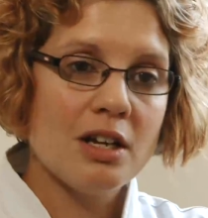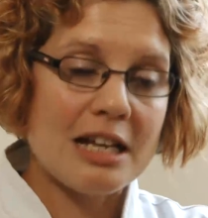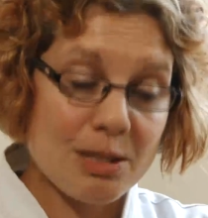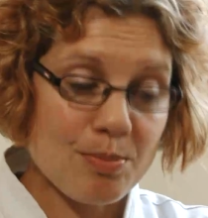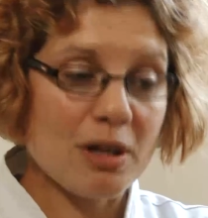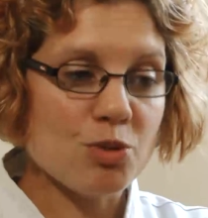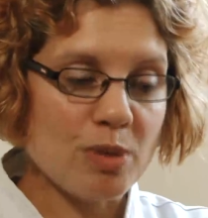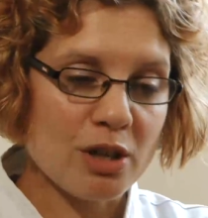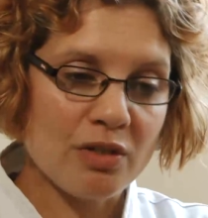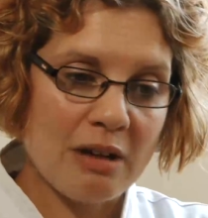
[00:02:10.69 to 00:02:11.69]
It's much
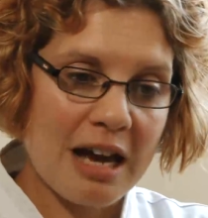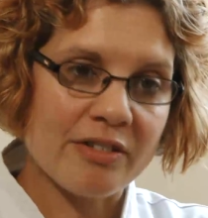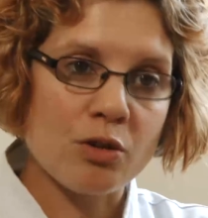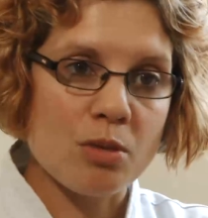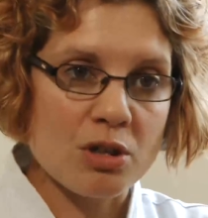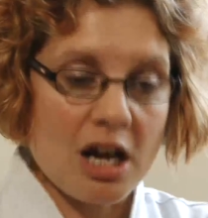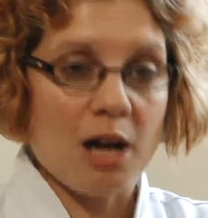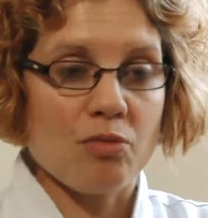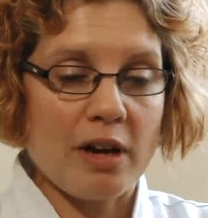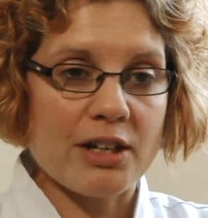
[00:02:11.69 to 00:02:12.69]
better if you have an almost
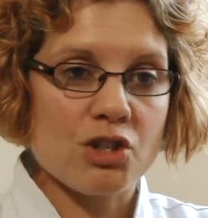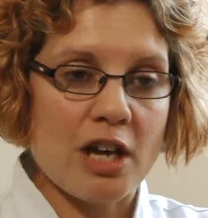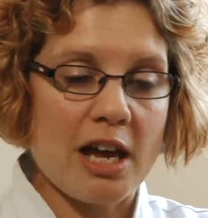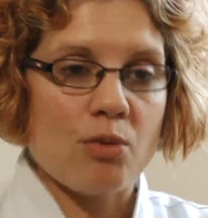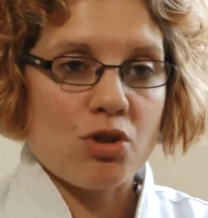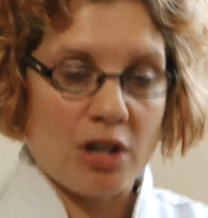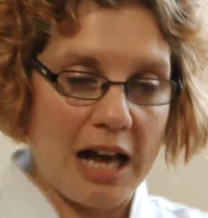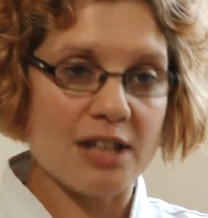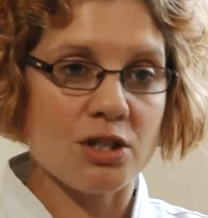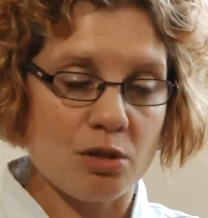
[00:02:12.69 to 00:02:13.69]
upright chair which
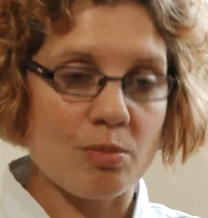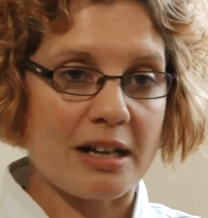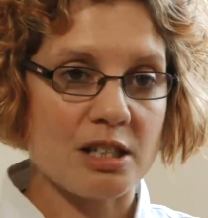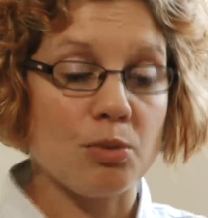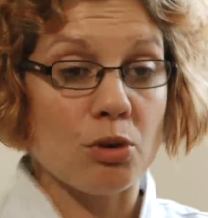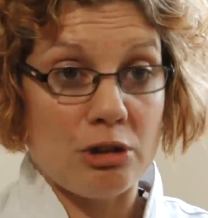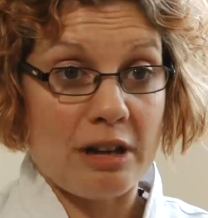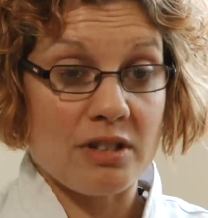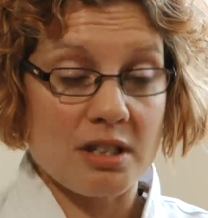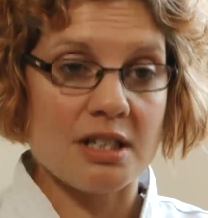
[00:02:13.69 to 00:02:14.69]
has good back support and you
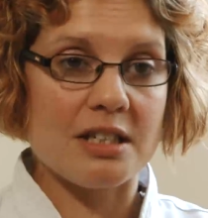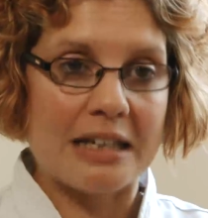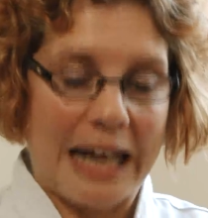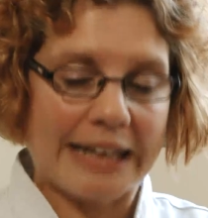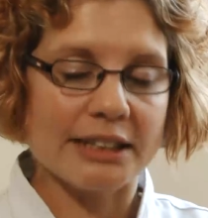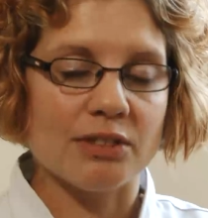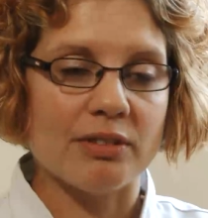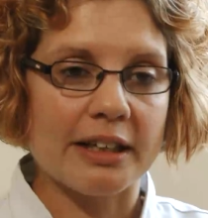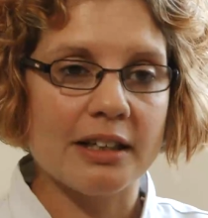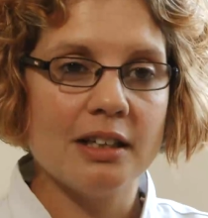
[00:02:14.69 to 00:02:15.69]
have to sit in
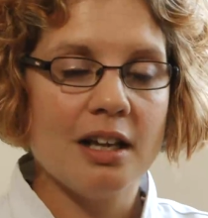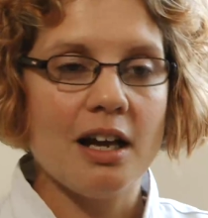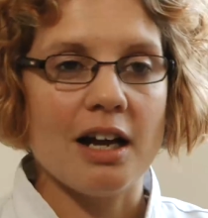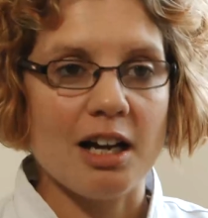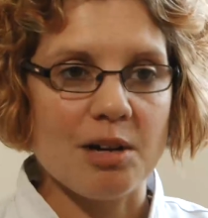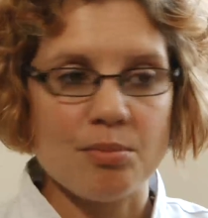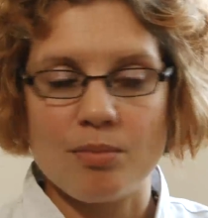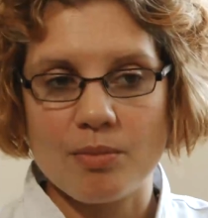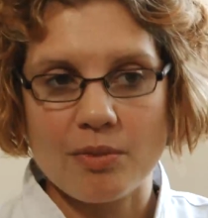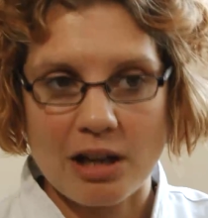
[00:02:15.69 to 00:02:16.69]
actively
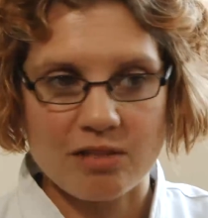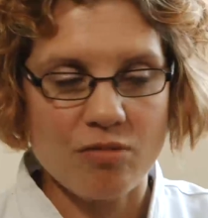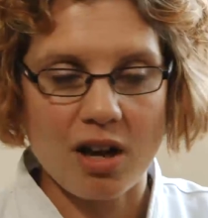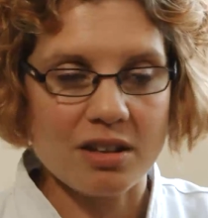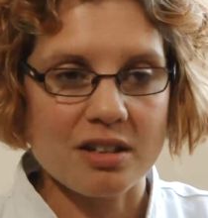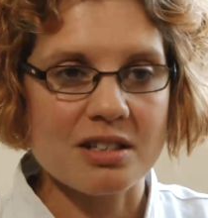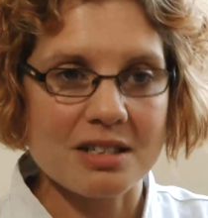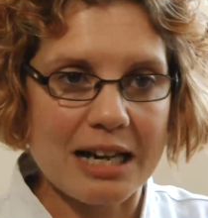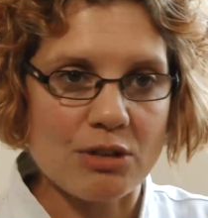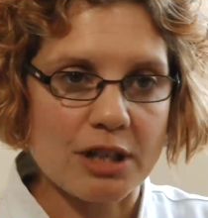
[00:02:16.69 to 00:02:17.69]
and rather than
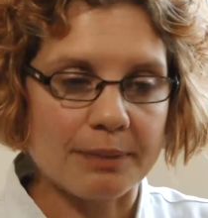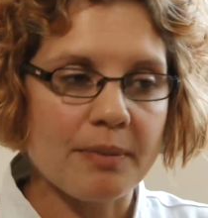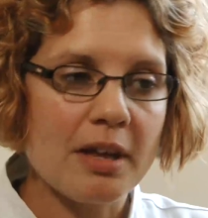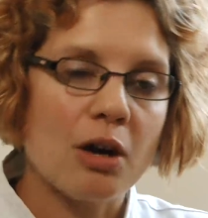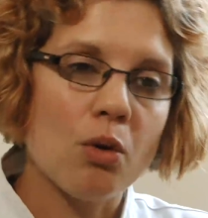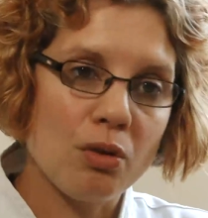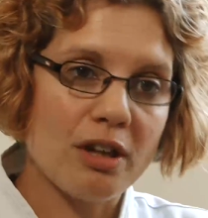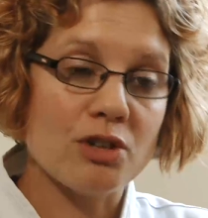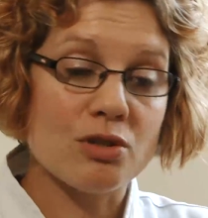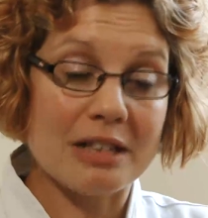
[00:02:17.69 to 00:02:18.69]
slouching. All
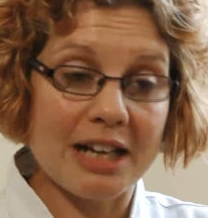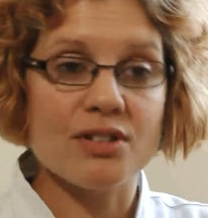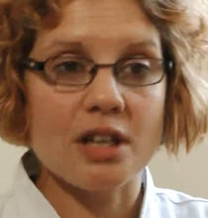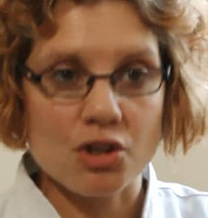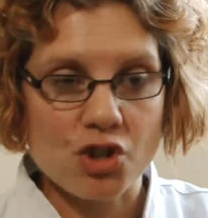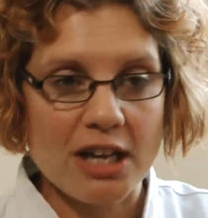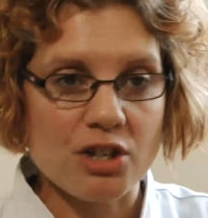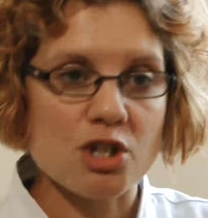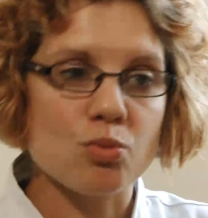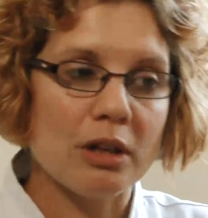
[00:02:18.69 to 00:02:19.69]
those lifestyle
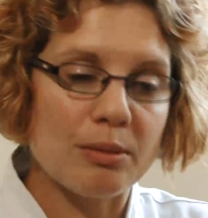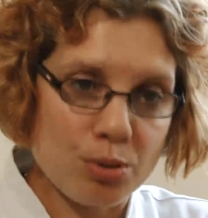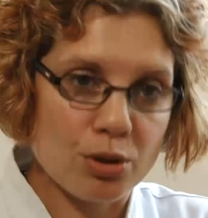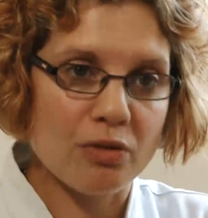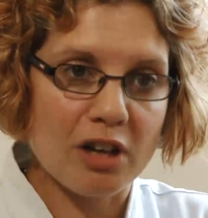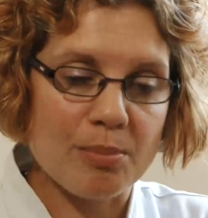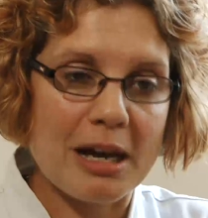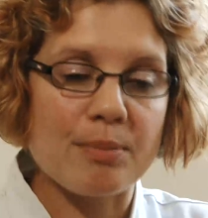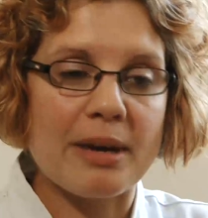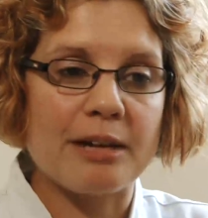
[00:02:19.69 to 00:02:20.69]
changes will improve low
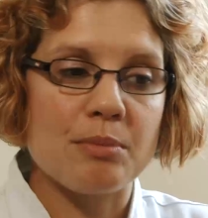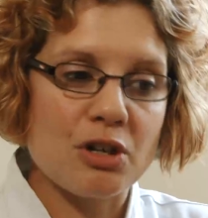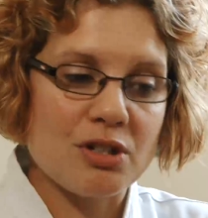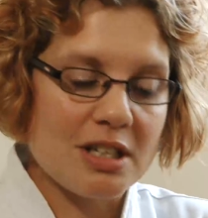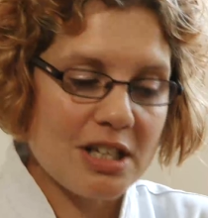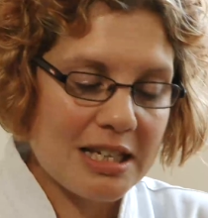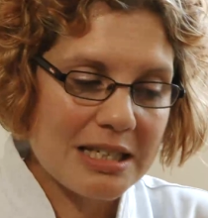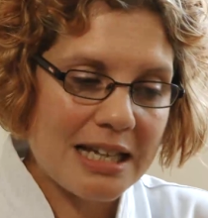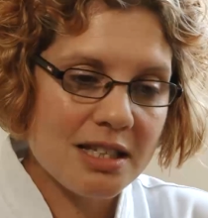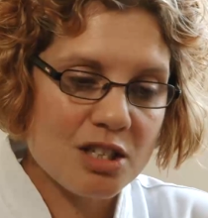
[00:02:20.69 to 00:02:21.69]
back pain because it
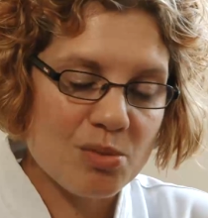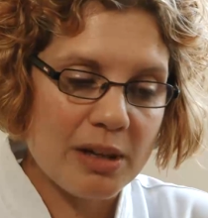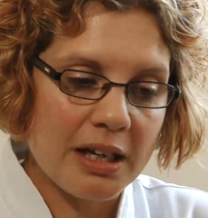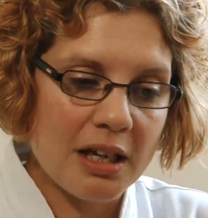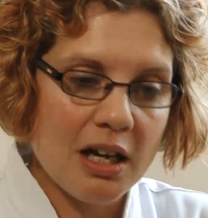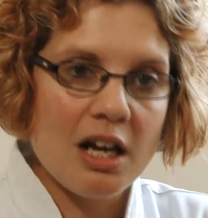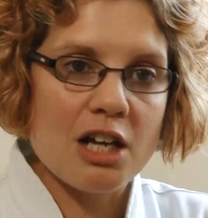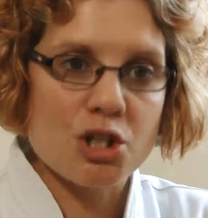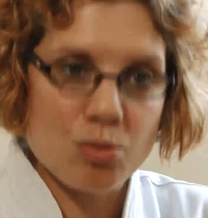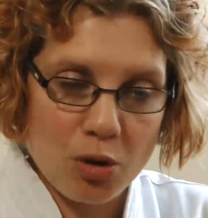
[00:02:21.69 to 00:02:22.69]
tends to be a
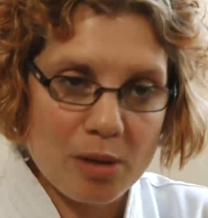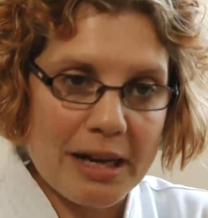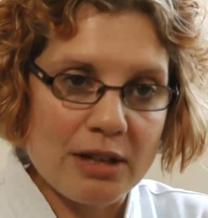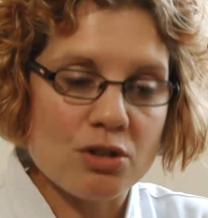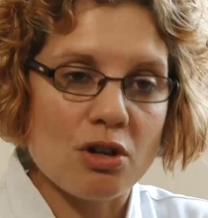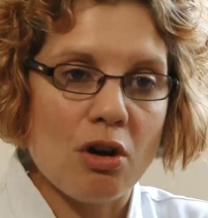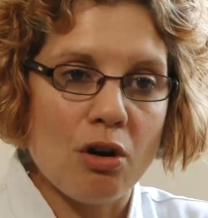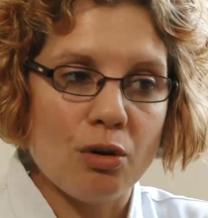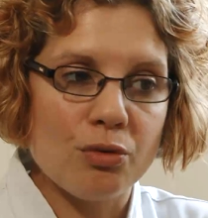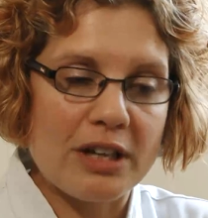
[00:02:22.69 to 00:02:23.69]
small amount
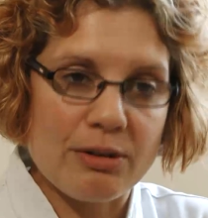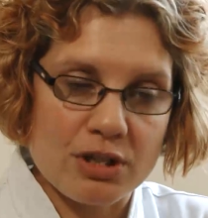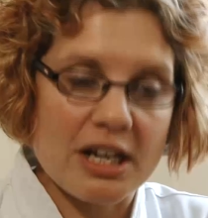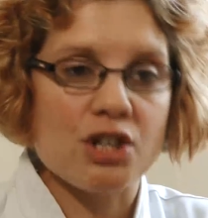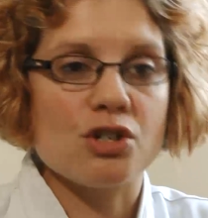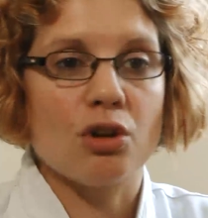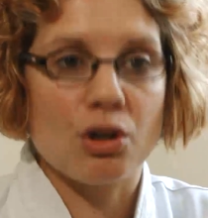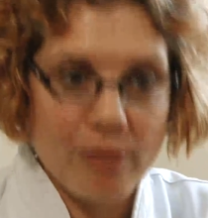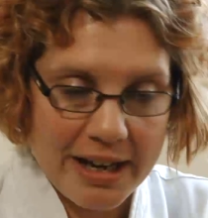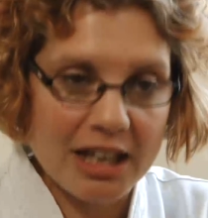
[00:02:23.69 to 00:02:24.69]
of irritation on a
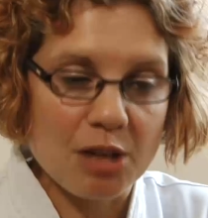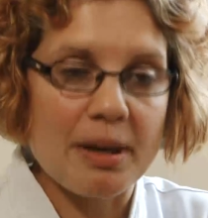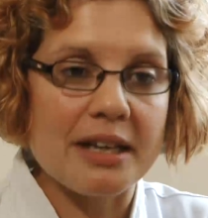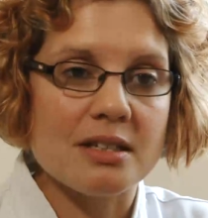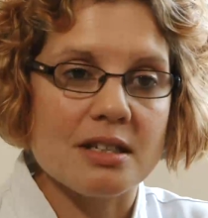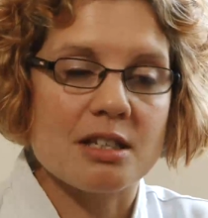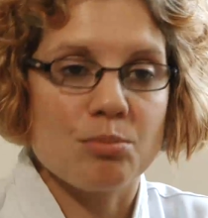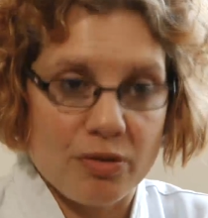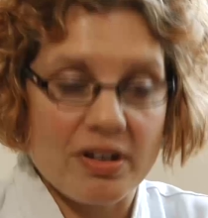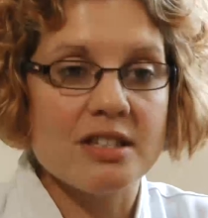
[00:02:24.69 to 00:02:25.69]
regular basis, and
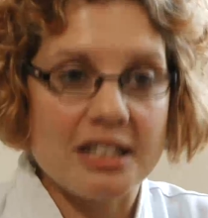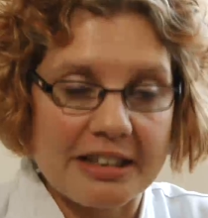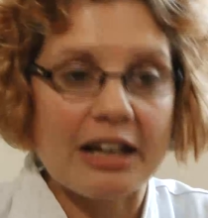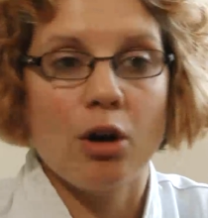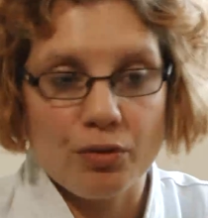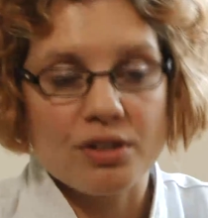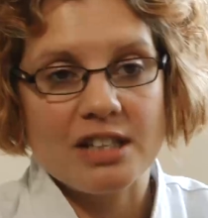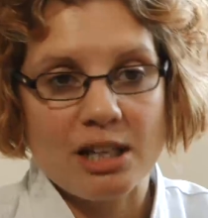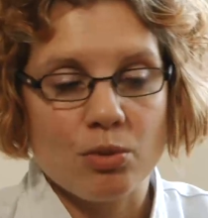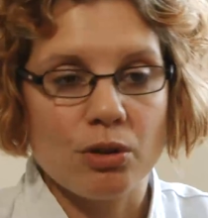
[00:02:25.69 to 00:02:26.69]
preventing that
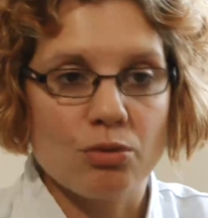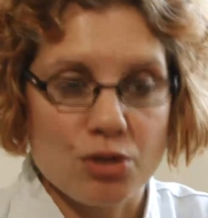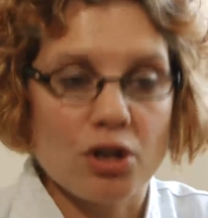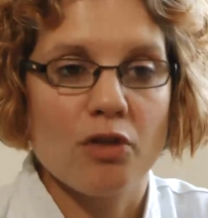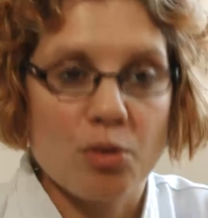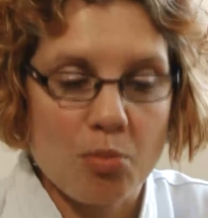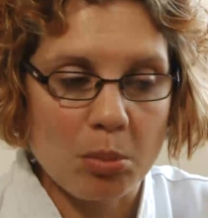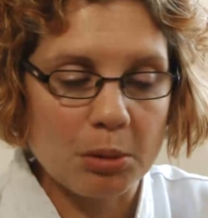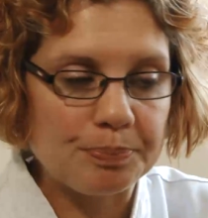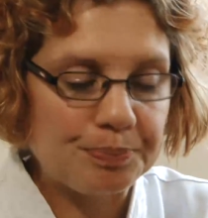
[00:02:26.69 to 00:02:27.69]
obviously will resolve the
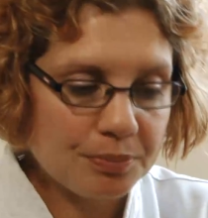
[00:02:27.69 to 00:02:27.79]
problem.